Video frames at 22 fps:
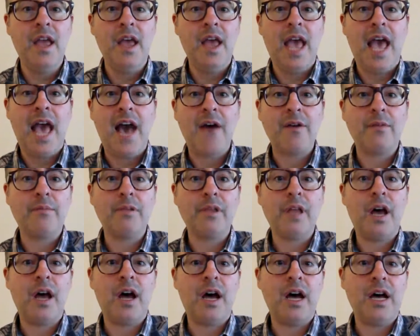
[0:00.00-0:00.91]
how to
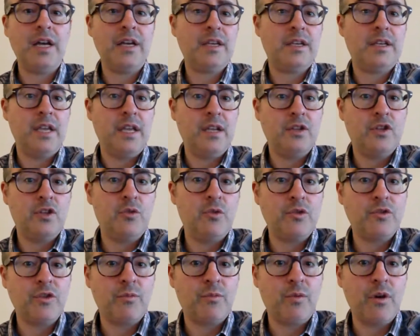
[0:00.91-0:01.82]
blog in
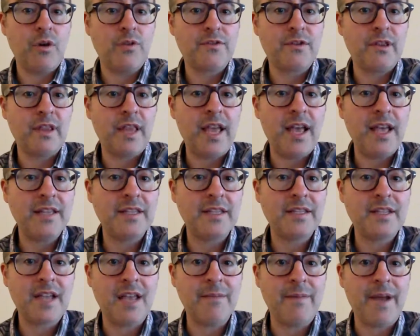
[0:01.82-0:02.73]
200 words or
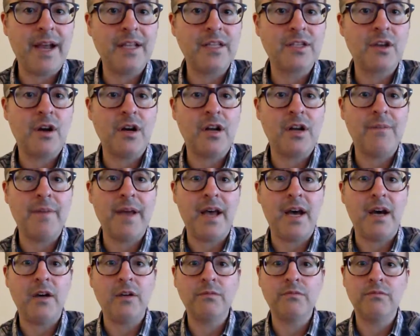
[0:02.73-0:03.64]
less, I might talk
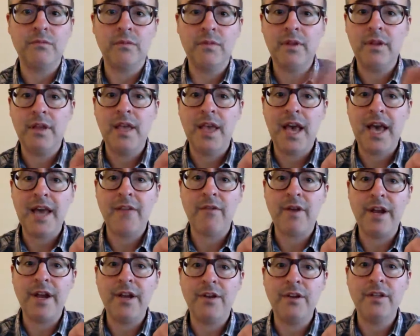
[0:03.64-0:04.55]
about how to
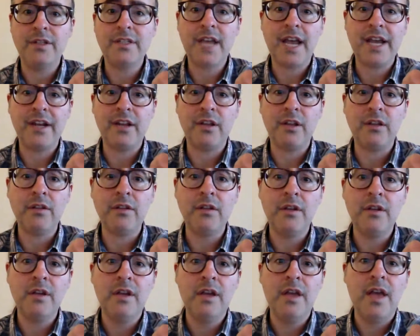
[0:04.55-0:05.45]
write a good title,